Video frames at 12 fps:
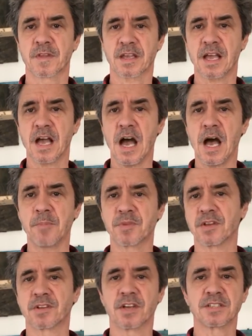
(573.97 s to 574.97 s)
The
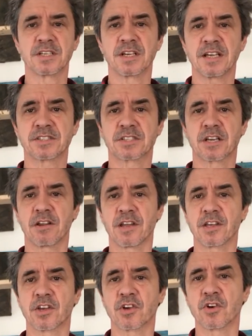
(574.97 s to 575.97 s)
cop that doesn't
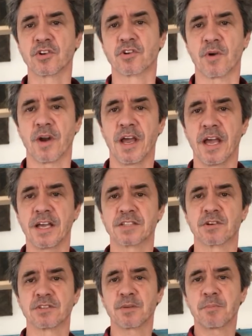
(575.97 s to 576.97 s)
necessarily get good
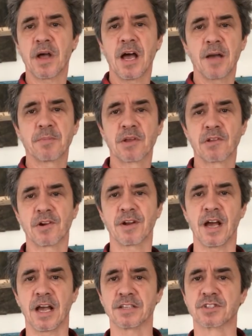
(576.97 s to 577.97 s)
grades or isn't popular
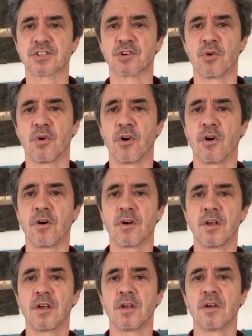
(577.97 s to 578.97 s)
in high school,